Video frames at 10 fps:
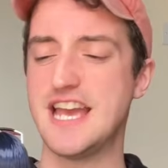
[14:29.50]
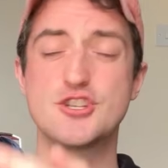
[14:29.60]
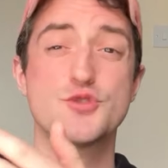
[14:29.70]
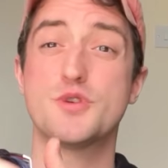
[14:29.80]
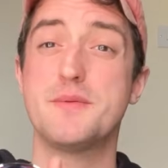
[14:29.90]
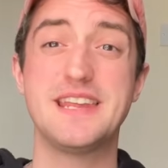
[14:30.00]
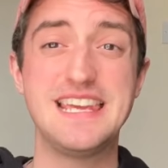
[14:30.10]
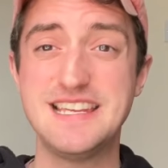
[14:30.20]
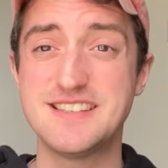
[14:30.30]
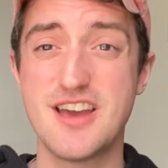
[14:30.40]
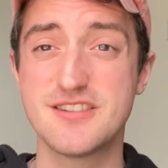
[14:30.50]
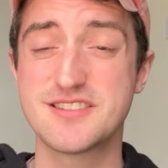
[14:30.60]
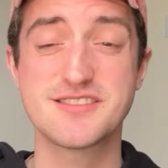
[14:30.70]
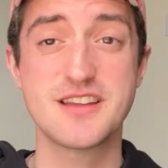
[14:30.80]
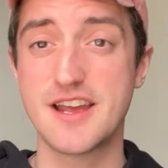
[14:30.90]
It just would have been easier to
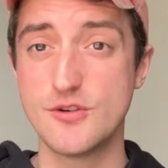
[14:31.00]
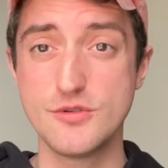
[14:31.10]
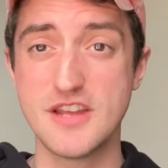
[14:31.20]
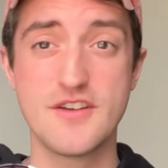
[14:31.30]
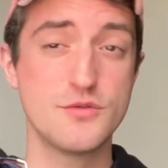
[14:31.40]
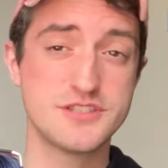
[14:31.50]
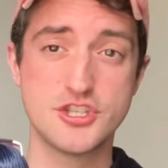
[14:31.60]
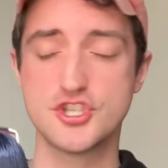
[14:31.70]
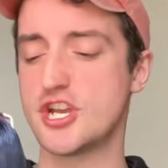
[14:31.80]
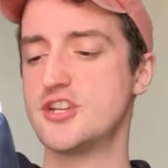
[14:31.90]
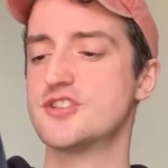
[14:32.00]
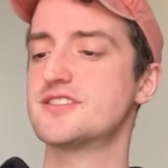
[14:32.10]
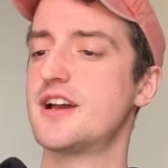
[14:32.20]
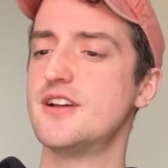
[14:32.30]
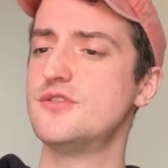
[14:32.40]
style if I wanted to change the
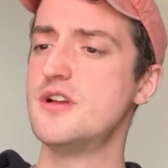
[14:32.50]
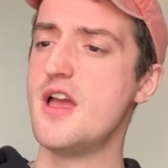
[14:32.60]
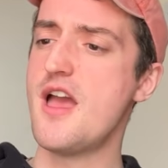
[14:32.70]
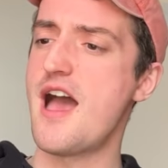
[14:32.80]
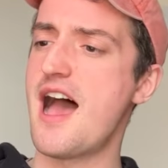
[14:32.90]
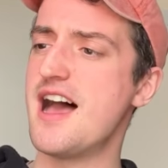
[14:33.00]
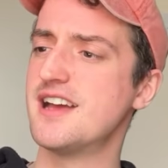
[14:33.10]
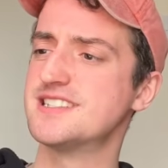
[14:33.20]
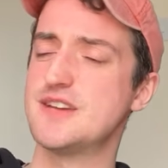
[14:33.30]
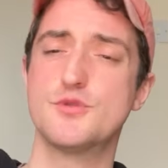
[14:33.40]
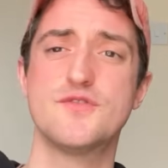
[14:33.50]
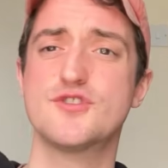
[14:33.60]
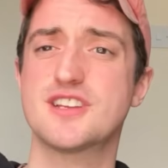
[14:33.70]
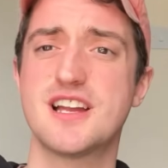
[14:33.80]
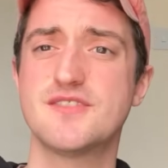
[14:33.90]
style, and it would have
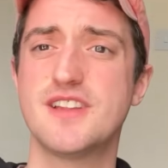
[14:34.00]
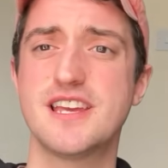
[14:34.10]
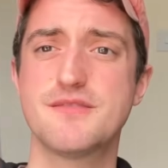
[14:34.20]
just kind of like